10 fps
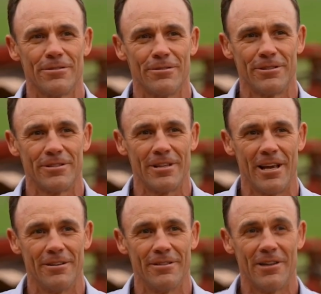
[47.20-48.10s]
to
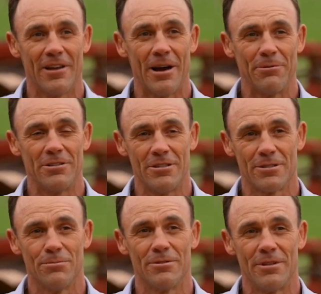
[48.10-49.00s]
extend farming
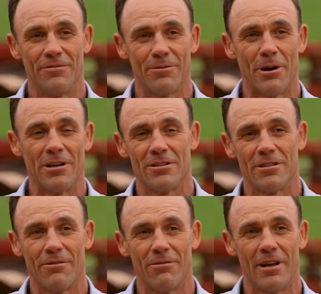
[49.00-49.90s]
systems information
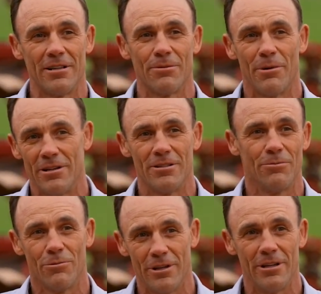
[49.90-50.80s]
that relate to
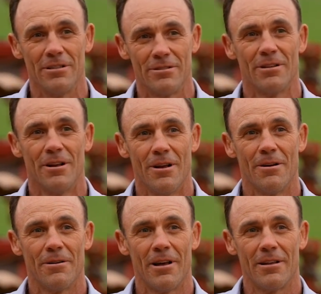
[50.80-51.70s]
managing weeds,
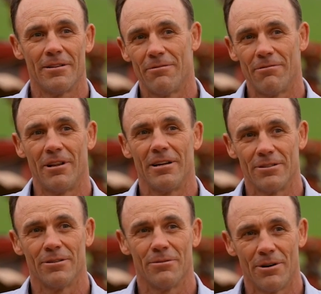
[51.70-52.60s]
uh, that relate
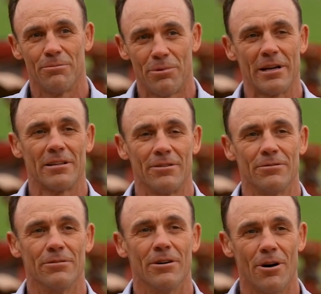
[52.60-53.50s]
to uh,
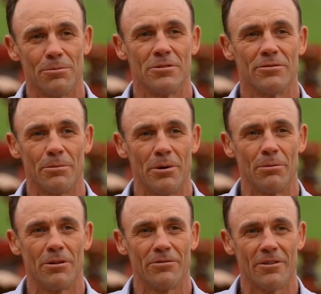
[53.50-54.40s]
practical options for
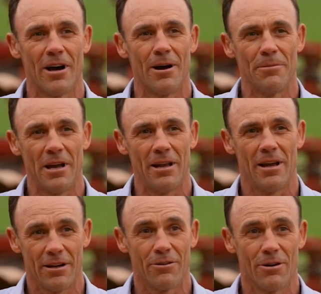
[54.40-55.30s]
people on farm
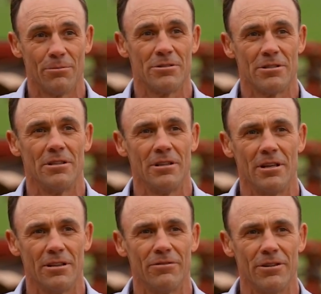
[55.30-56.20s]
and, and agronomists in,
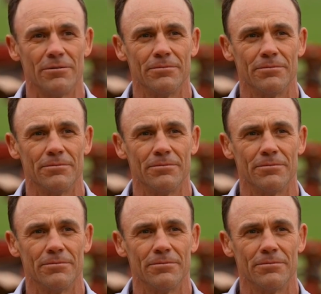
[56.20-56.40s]
in the field.